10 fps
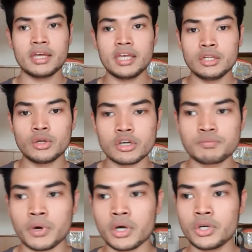In
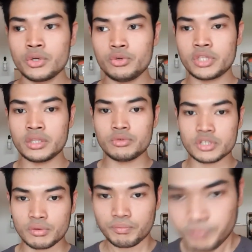dodgeball, you tend to
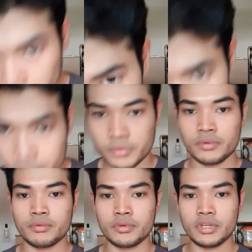just go boom.
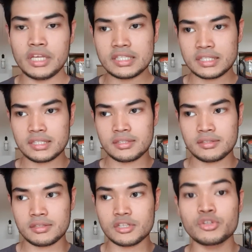It
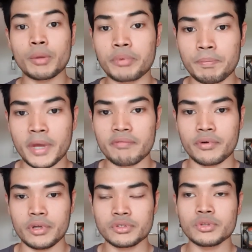is not prepared
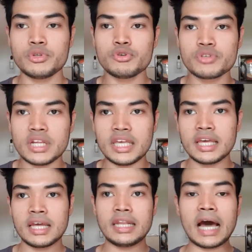for it. So
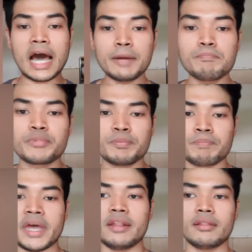usually the
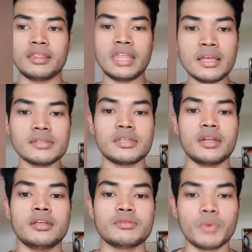unprepared things
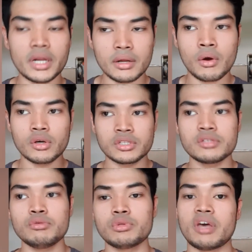that is what
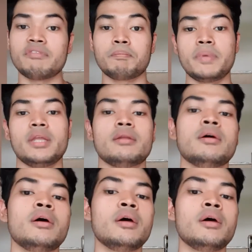causes you to have the pain.